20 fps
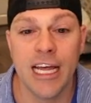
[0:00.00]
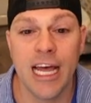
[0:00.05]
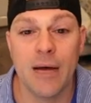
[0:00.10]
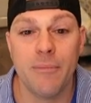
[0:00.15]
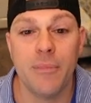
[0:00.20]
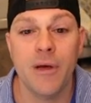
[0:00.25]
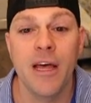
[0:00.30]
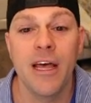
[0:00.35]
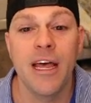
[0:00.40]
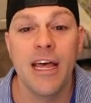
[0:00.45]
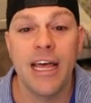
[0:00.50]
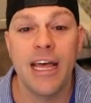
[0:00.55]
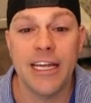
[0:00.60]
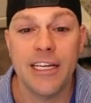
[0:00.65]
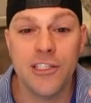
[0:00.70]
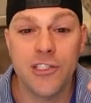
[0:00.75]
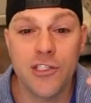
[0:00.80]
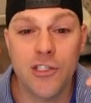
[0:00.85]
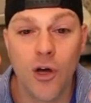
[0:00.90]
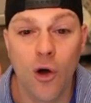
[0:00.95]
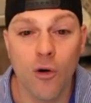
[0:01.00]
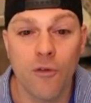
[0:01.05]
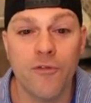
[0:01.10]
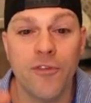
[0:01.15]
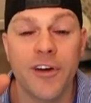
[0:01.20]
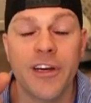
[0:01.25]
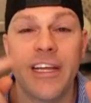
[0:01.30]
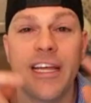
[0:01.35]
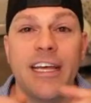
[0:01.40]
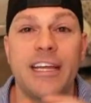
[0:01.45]
app, and don't
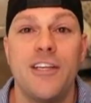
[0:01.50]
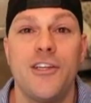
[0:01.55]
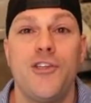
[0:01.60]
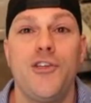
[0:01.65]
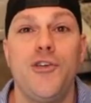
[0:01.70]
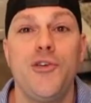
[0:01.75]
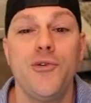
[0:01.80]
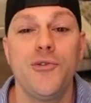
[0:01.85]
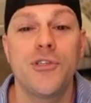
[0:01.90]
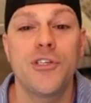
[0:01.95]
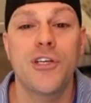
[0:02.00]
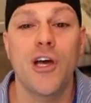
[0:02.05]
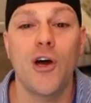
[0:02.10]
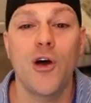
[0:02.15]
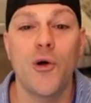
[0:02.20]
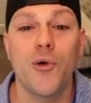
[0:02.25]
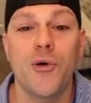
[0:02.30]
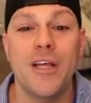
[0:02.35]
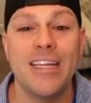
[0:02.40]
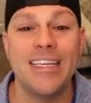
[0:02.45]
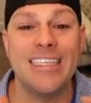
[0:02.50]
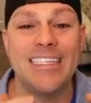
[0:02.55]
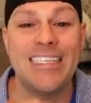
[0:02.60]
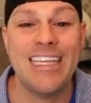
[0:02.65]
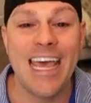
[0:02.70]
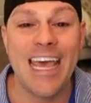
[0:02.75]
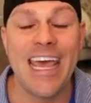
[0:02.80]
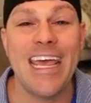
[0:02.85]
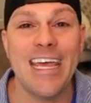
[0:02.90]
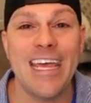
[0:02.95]
forget, use code
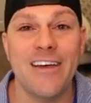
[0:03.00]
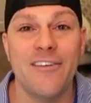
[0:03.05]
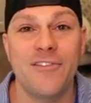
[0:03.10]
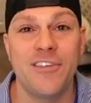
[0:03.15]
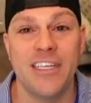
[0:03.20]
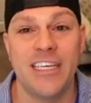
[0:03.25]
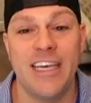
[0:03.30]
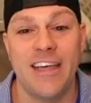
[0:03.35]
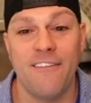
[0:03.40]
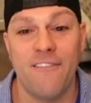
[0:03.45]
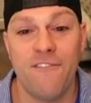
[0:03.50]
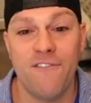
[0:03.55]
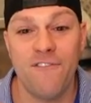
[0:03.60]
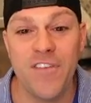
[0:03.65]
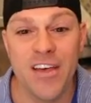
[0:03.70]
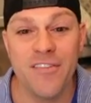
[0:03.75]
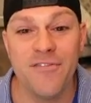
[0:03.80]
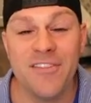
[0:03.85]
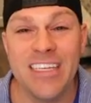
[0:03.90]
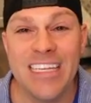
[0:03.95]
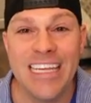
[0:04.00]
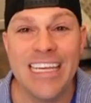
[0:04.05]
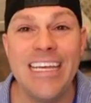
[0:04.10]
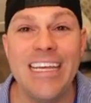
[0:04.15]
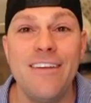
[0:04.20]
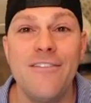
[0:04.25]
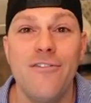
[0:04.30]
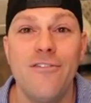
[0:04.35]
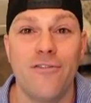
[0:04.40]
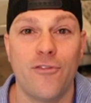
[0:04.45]
DAVE to get
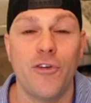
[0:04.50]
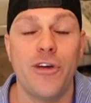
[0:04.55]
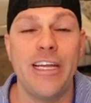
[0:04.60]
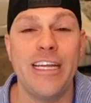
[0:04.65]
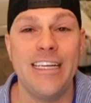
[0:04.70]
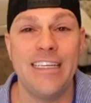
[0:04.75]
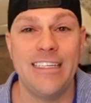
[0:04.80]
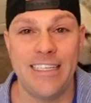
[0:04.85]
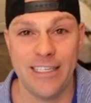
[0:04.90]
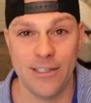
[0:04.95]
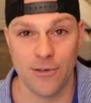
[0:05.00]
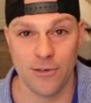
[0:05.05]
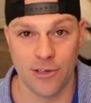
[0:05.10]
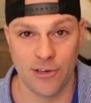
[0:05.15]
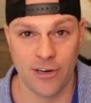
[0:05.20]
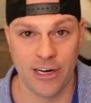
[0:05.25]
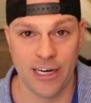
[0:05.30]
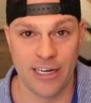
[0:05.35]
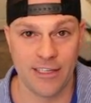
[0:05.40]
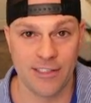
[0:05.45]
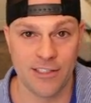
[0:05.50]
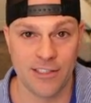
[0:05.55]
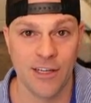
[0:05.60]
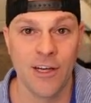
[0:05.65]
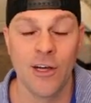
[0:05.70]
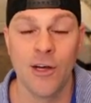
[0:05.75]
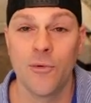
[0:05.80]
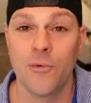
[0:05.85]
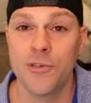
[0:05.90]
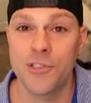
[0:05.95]
15 free deal credits,
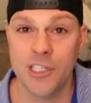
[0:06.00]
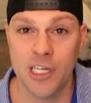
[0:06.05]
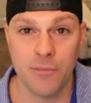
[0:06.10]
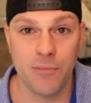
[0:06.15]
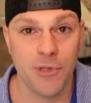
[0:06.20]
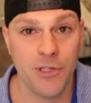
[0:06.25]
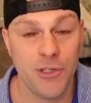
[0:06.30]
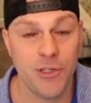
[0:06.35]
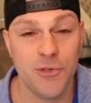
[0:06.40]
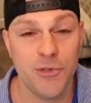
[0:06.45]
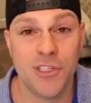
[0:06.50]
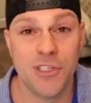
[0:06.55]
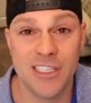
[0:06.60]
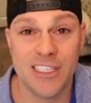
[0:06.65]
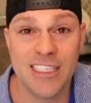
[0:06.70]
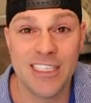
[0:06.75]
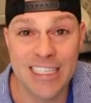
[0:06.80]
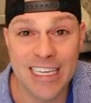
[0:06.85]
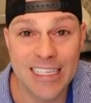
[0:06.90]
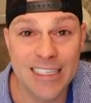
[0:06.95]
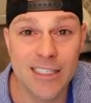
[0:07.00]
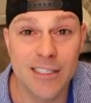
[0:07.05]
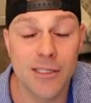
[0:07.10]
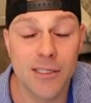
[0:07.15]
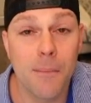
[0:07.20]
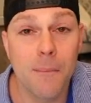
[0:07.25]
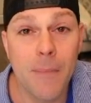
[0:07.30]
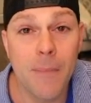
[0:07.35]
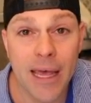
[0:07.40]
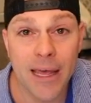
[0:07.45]
which can be used to send
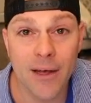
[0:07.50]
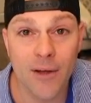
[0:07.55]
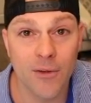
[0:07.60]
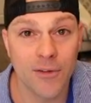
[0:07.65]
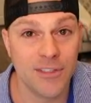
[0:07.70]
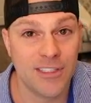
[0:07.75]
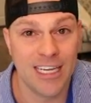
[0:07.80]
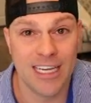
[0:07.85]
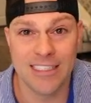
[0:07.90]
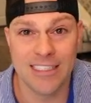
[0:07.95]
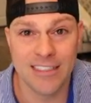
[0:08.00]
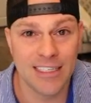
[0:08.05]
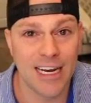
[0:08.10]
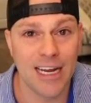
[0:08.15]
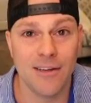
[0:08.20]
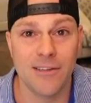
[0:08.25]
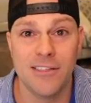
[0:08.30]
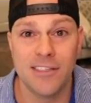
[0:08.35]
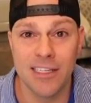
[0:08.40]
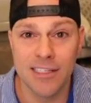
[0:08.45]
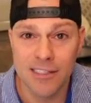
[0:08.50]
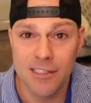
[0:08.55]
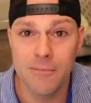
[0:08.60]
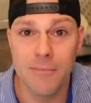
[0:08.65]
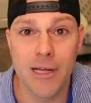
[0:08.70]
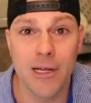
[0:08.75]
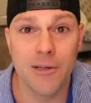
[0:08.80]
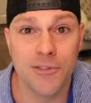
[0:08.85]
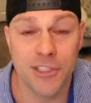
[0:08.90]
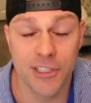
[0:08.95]
some mail and test it out. Send
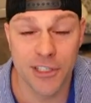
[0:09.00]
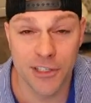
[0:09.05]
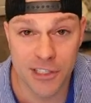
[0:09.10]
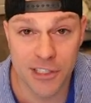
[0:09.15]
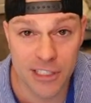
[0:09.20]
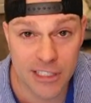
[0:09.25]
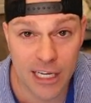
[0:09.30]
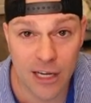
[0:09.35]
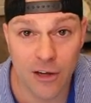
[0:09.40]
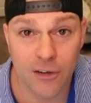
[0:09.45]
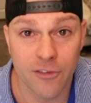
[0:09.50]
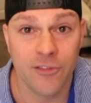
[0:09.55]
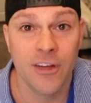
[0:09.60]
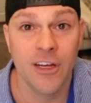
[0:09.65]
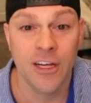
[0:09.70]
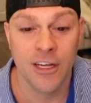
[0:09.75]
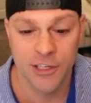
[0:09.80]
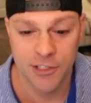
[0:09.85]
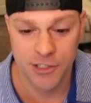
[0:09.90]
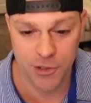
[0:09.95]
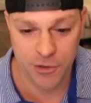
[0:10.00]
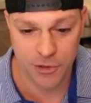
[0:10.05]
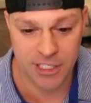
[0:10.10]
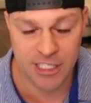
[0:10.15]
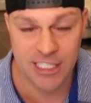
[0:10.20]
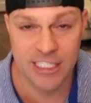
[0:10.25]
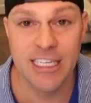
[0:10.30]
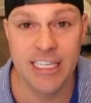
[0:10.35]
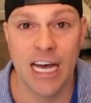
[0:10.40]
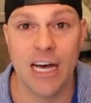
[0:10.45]
some mail to yourself so you can
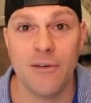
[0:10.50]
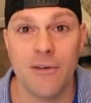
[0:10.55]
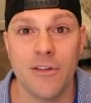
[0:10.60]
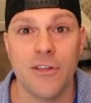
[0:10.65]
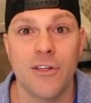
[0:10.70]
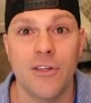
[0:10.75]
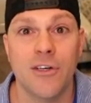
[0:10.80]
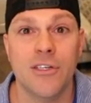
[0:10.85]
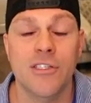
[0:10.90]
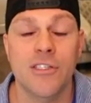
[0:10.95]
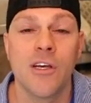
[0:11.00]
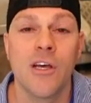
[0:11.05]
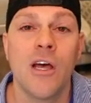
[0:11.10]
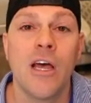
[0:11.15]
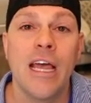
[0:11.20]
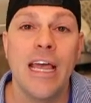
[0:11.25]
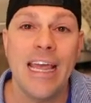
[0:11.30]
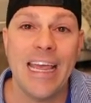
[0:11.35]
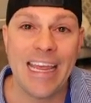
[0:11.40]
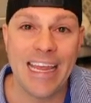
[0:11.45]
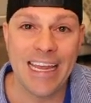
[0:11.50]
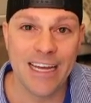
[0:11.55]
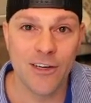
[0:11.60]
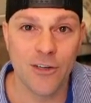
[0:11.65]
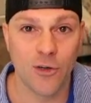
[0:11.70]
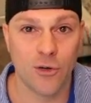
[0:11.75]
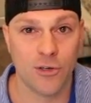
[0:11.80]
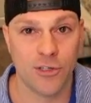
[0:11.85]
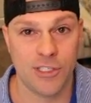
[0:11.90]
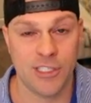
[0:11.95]
see how it looks
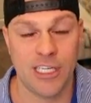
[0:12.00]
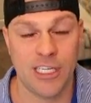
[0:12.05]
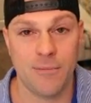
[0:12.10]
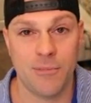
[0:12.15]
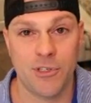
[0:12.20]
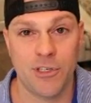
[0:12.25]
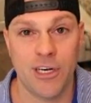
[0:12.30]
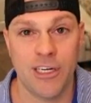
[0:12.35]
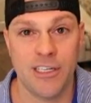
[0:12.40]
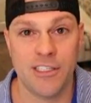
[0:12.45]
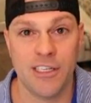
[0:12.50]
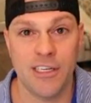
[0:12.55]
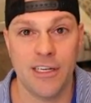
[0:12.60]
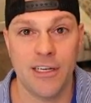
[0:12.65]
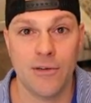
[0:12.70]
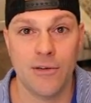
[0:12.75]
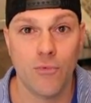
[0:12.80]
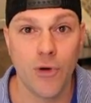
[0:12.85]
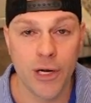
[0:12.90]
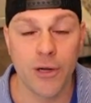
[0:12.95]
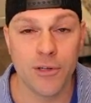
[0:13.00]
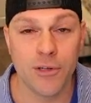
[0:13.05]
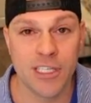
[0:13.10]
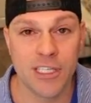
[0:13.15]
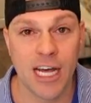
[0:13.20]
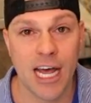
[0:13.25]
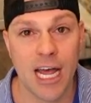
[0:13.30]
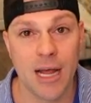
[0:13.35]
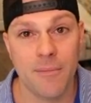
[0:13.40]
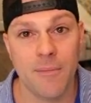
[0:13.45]
and or skip tracing in real
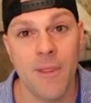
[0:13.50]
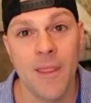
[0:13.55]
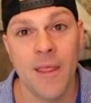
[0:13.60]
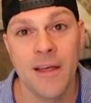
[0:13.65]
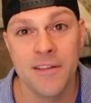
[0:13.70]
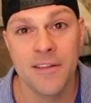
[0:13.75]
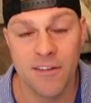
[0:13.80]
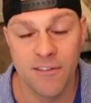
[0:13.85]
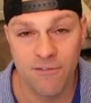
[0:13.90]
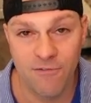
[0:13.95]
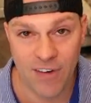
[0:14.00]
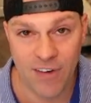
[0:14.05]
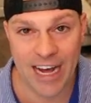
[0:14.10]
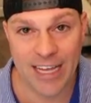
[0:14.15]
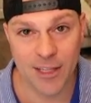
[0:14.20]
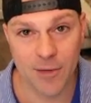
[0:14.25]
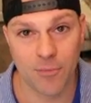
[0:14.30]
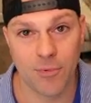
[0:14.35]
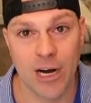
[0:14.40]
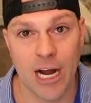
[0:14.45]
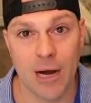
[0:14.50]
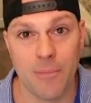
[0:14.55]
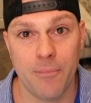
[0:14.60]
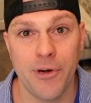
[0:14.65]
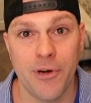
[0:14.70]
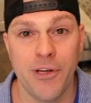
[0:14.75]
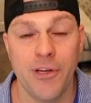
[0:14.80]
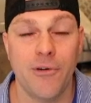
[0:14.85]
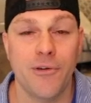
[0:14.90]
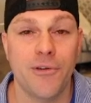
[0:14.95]
time to find the
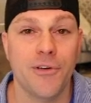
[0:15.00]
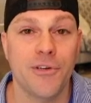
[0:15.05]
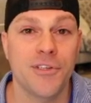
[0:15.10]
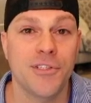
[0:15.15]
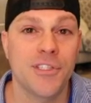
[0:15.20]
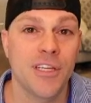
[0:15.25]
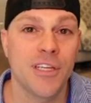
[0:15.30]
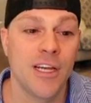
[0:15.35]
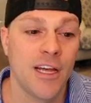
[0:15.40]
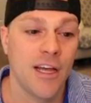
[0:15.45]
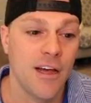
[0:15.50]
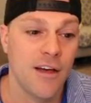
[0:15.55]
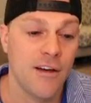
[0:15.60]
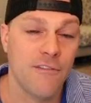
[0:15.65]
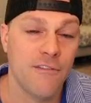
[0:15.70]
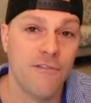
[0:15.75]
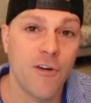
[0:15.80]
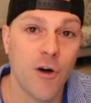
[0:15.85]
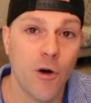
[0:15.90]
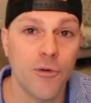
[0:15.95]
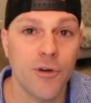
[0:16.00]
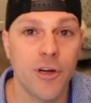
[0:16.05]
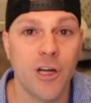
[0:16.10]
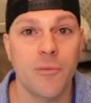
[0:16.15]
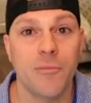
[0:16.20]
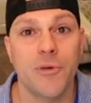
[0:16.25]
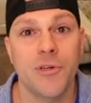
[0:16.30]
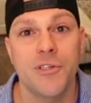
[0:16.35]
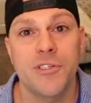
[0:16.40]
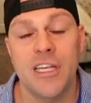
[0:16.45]
property owners phone
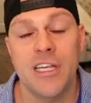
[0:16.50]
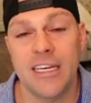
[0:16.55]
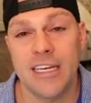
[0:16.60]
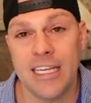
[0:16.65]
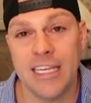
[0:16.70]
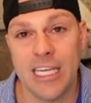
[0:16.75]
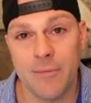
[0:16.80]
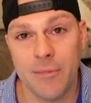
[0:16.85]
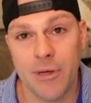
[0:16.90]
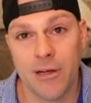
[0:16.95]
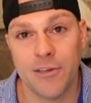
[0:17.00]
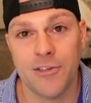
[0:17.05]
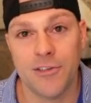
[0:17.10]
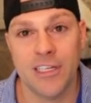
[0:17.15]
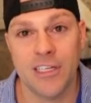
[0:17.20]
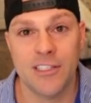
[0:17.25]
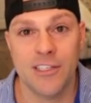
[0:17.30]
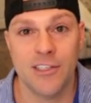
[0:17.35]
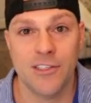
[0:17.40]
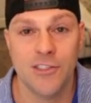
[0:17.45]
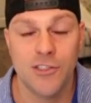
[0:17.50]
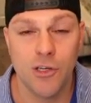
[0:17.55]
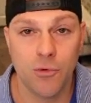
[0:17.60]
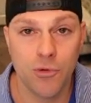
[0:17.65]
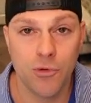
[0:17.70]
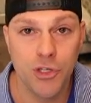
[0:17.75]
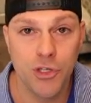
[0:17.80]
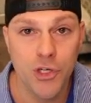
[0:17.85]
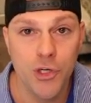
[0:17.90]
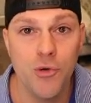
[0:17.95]
numbers and email addresses so
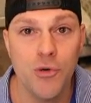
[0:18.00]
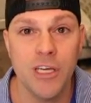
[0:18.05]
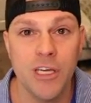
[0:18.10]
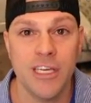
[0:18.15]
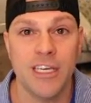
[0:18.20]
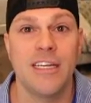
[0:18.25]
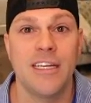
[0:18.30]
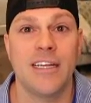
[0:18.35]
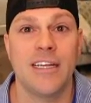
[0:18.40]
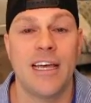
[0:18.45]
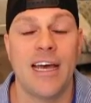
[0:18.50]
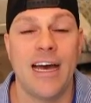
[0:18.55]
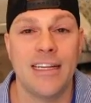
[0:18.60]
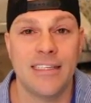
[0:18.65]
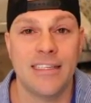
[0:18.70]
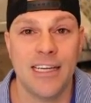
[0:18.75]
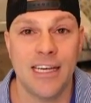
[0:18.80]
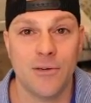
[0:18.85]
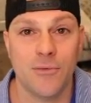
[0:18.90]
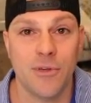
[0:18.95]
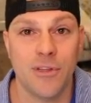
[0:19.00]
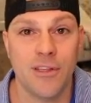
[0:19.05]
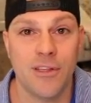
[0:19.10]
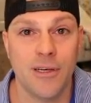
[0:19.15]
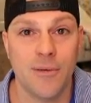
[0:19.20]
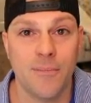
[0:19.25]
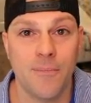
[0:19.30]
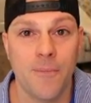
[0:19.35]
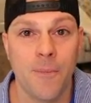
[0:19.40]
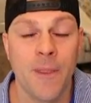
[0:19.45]
you can get in contact with
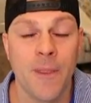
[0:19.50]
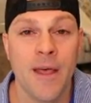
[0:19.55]
them